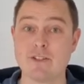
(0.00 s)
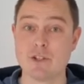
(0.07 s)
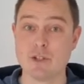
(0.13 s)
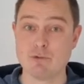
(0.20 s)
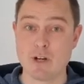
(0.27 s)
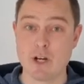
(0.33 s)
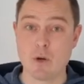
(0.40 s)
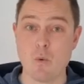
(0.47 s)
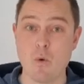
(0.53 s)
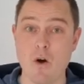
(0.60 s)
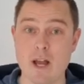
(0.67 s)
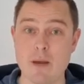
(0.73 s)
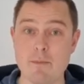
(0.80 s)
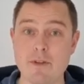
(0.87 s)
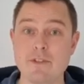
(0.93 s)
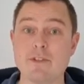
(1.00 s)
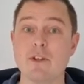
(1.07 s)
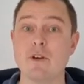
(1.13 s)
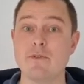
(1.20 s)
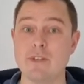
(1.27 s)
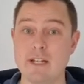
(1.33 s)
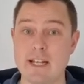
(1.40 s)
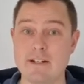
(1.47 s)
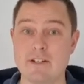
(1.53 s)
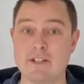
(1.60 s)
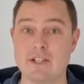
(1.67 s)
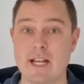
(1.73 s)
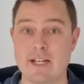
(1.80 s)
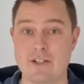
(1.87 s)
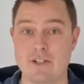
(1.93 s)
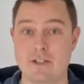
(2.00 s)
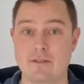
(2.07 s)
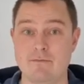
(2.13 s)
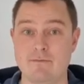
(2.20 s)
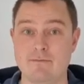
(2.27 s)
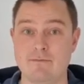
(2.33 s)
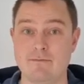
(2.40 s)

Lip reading: to the requirements of the legislation.